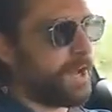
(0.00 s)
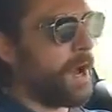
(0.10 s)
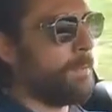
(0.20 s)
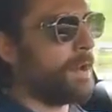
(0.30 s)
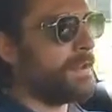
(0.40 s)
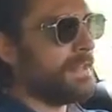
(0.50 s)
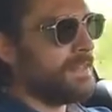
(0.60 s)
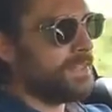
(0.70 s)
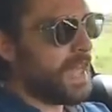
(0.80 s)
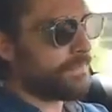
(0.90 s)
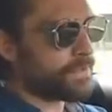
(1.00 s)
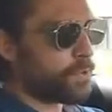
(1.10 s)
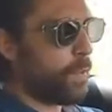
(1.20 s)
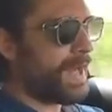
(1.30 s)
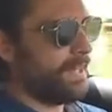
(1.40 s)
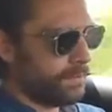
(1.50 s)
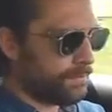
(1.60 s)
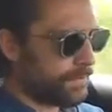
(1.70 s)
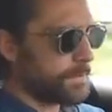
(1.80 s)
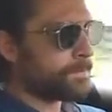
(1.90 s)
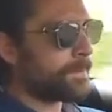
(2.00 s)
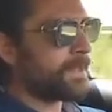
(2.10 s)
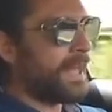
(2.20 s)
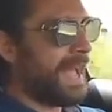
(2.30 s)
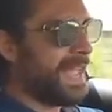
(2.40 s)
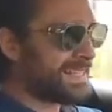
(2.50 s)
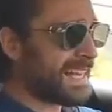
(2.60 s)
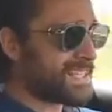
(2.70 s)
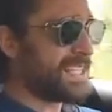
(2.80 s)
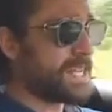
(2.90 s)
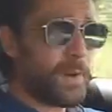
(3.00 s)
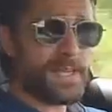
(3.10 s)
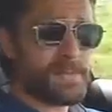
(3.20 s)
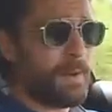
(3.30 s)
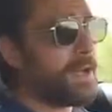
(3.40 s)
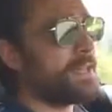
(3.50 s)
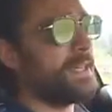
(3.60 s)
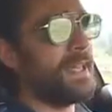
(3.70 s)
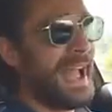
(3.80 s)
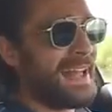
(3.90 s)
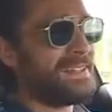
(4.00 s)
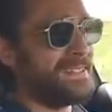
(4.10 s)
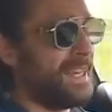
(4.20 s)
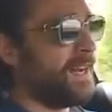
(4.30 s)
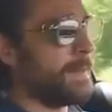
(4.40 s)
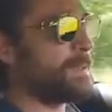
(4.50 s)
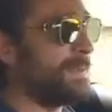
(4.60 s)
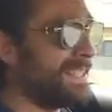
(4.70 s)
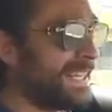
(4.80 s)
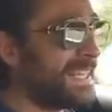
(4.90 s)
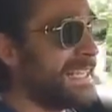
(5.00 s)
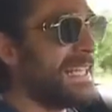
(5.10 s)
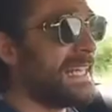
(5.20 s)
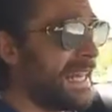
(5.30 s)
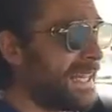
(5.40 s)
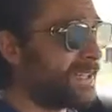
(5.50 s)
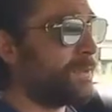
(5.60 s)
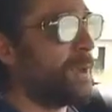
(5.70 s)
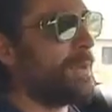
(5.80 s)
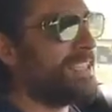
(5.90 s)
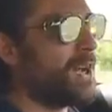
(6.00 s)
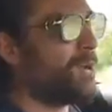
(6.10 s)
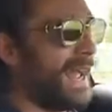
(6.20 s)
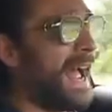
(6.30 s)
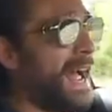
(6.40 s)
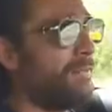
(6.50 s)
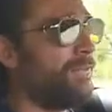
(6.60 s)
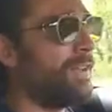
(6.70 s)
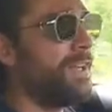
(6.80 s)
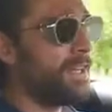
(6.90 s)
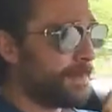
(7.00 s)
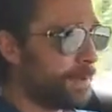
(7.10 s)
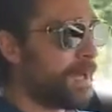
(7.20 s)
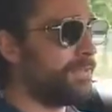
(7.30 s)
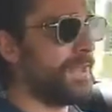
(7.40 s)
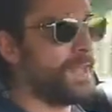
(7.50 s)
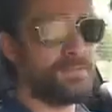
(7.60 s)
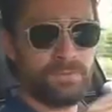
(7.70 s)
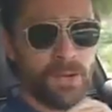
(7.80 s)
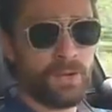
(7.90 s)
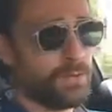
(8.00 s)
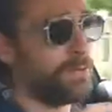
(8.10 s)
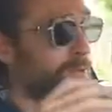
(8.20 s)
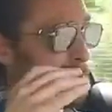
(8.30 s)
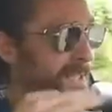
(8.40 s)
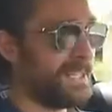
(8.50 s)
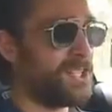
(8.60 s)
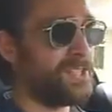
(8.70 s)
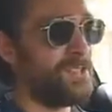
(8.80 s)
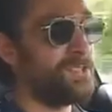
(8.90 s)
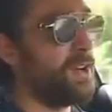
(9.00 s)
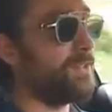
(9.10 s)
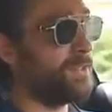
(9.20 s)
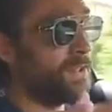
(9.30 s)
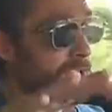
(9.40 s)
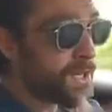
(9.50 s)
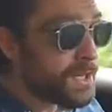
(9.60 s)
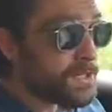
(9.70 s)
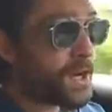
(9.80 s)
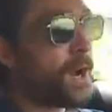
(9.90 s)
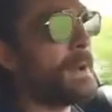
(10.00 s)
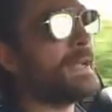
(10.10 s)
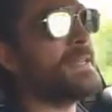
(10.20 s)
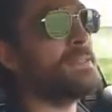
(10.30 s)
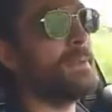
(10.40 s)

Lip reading: car, but the F12 is actually quite spiky at times, particularly in England where we don't have the perfect road conditions. Often tarmac is a